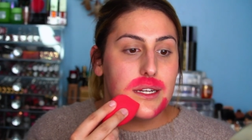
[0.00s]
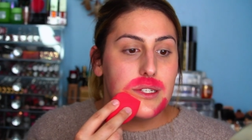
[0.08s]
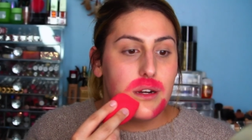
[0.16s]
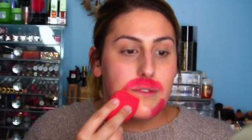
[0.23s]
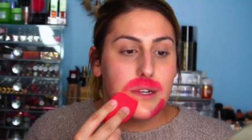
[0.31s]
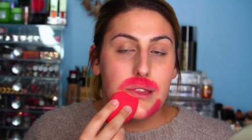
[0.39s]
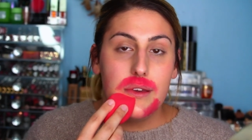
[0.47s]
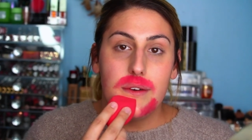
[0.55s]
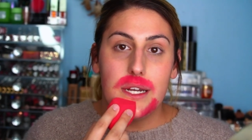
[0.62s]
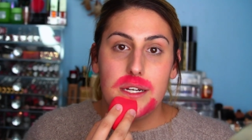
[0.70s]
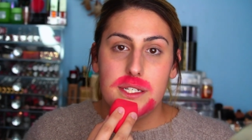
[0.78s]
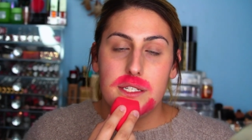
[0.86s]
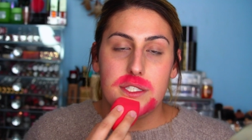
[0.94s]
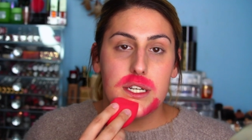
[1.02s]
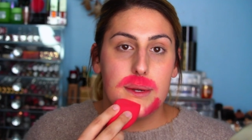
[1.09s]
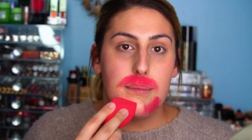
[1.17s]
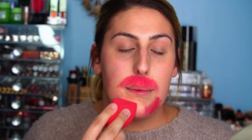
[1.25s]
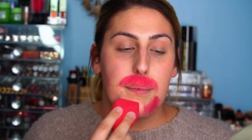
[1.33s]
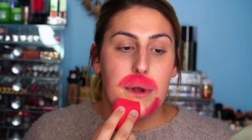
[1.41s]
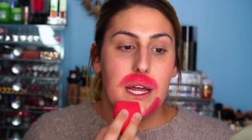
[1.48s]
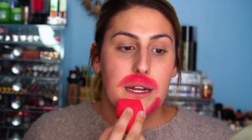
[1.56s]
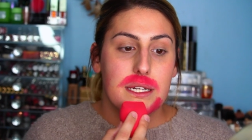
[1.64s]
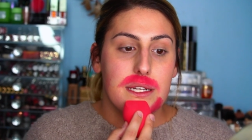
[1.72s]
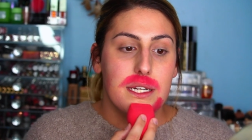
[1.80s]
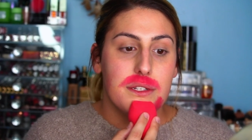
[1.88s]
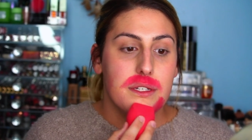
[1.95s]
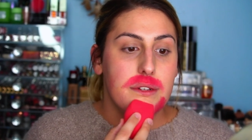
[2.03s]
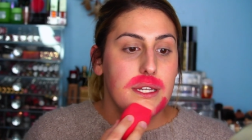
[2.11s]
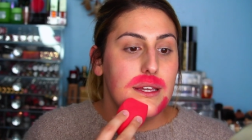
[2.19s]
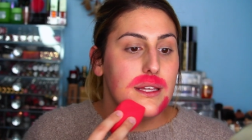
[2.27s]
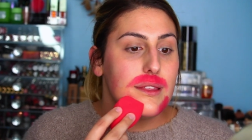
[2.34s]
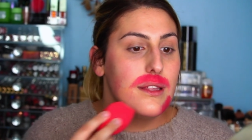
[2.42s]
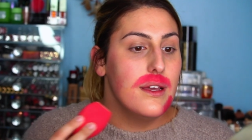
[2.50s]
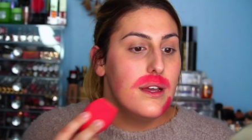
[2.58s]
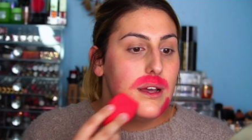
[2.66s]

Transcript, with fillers: I don't really want to disturb the product underneath.